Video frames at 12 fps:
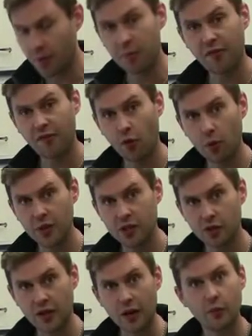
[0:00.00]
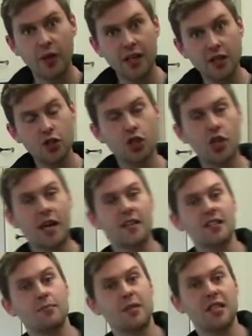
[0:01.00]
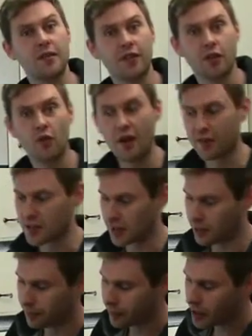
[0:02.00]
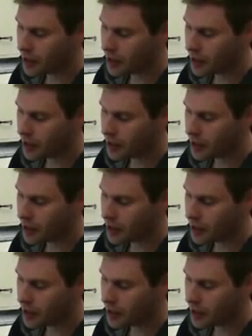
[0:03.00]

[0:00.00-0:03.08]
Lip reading: But before we do that, we need to check the specific gravity.